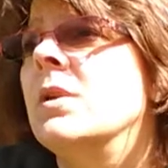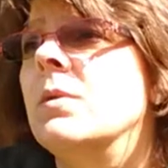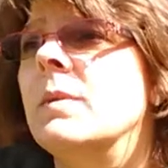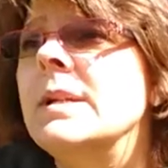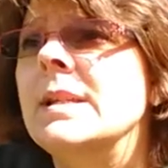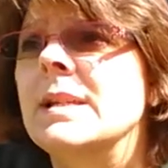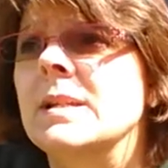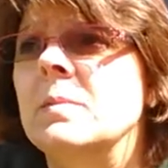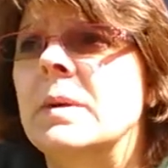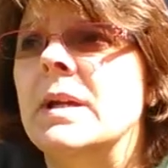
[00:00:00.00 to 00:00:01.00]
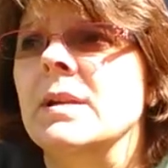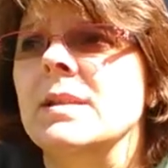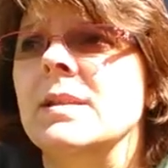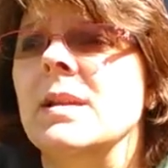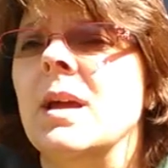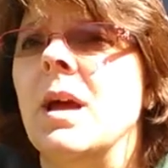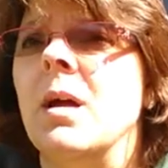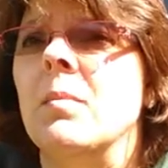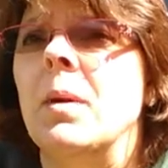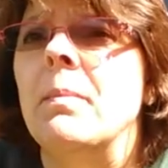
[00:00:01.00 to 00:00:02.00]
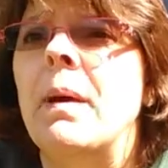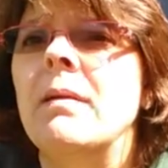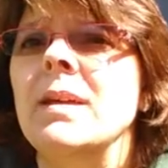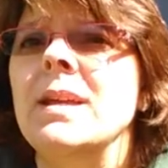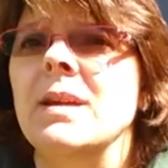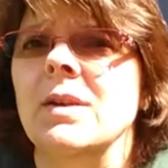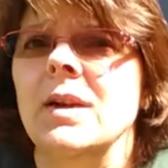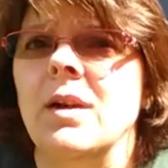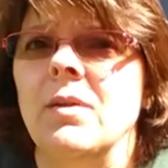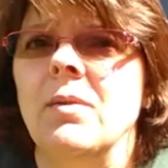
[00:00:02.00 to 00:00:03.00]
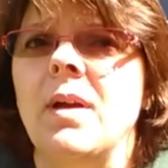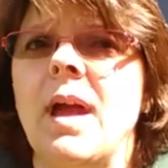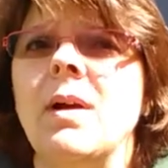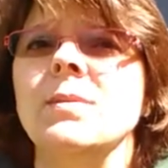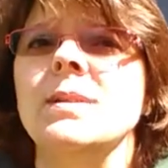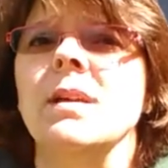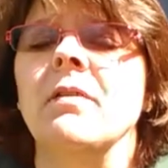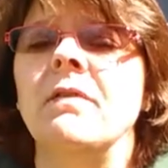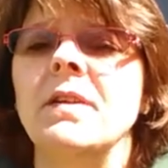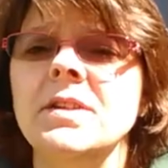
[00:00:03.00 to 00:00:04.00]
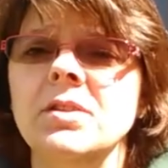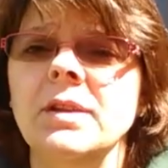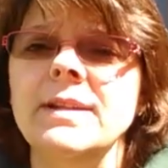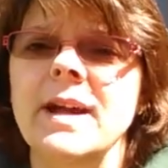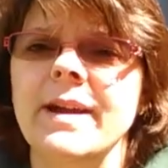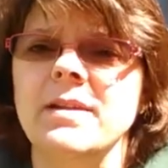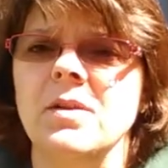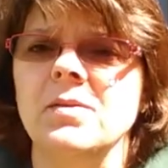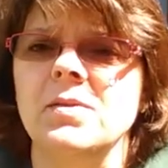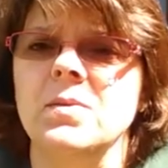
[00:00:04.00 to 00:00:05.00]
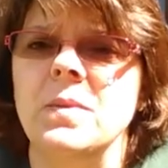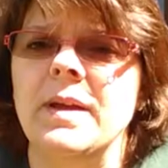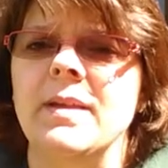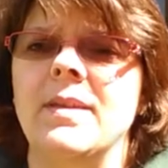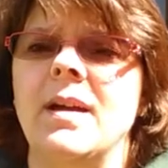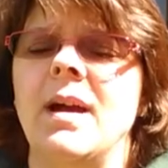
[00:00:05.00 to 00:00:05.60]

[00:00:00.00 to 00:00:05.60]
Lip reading: So the reason is because about a year ago, I was officially diagnosed with